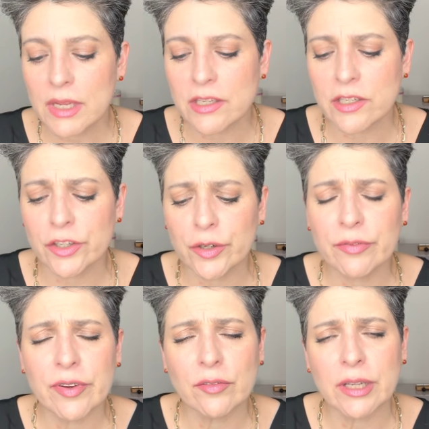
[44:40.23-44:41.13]

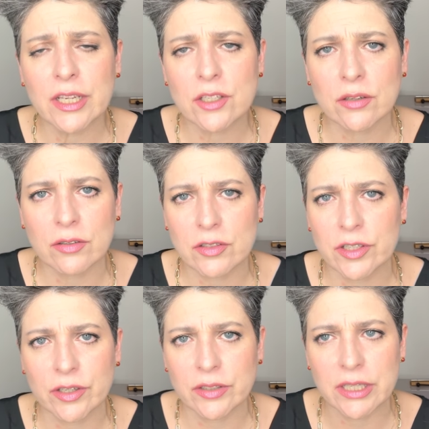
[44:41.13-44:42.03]
Serum Foundation or
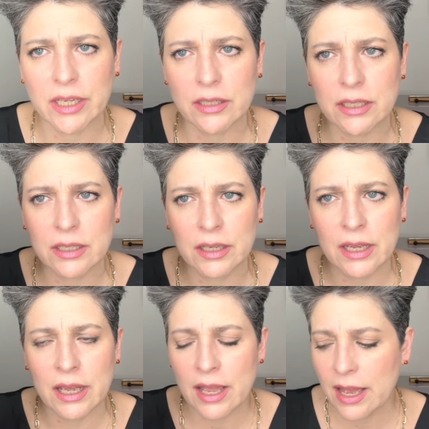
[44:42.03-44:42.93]
Serum Tint.
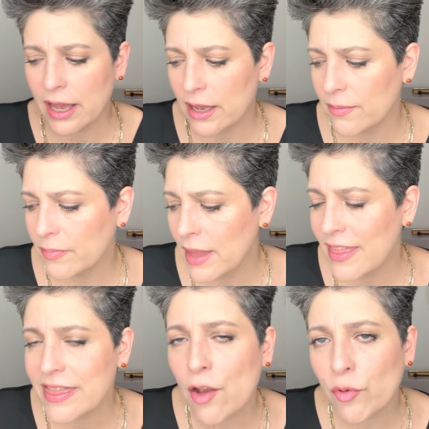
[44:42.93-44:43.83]
Um,
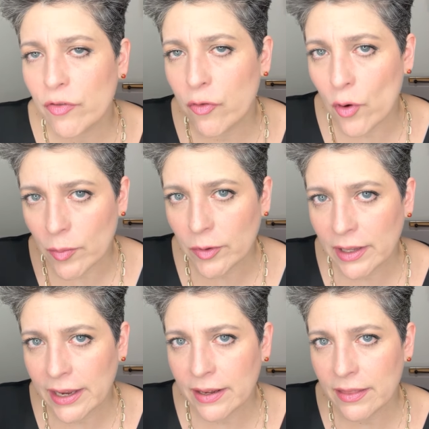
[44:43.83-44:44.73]
they
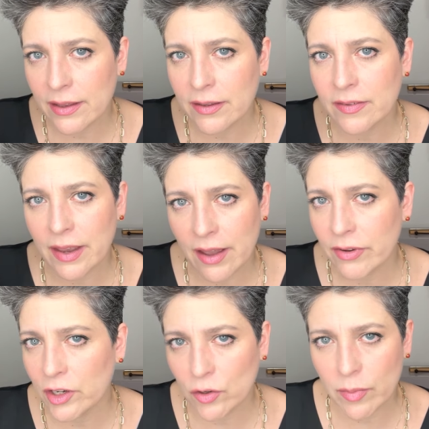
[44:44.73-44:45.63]
reformulated this. They have
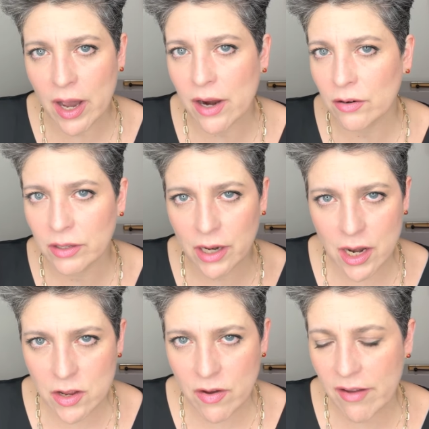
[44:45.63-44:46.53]
a new bottle and a
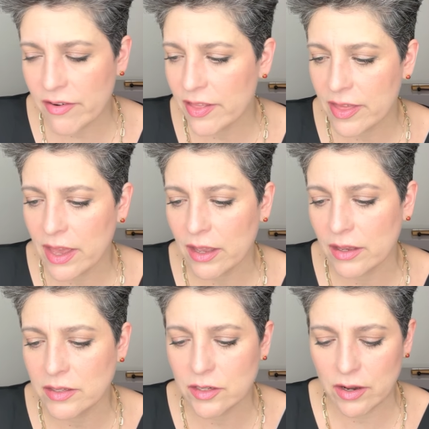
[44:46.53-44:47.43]
new
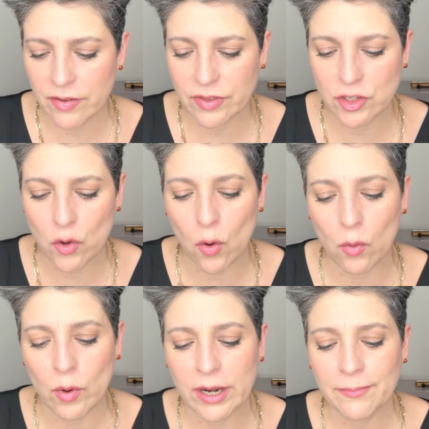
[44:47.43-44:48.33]
everything. Still have this
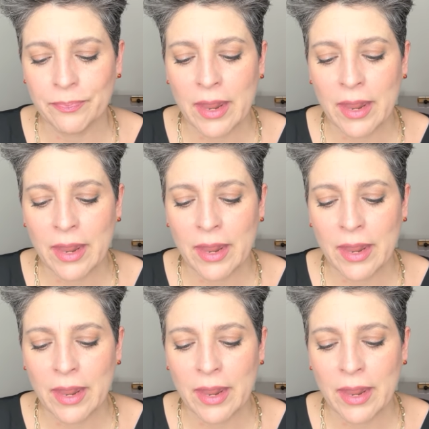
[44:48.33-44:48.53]
old one.